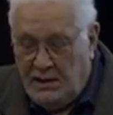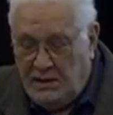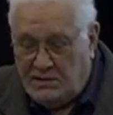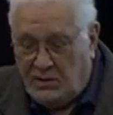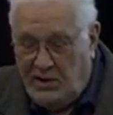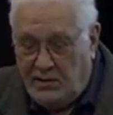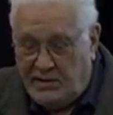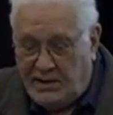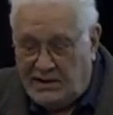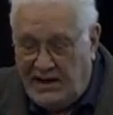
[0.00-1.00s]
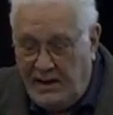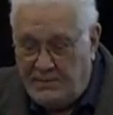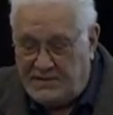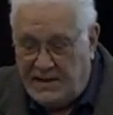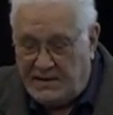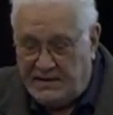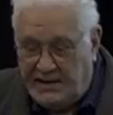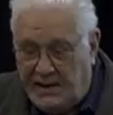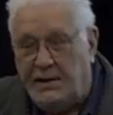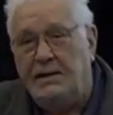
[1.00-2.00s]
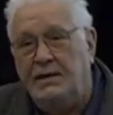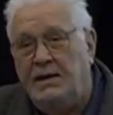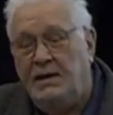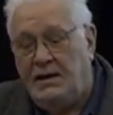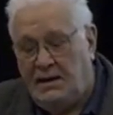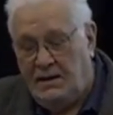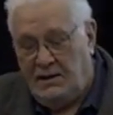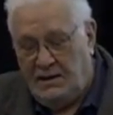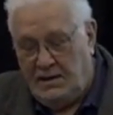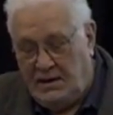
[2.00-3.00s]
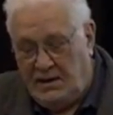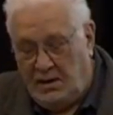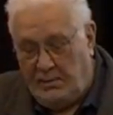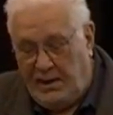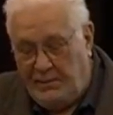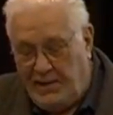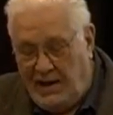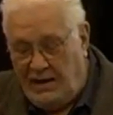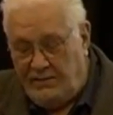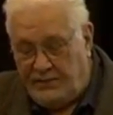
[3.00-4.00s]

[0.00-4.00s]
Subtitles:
So here are the claims that are being made.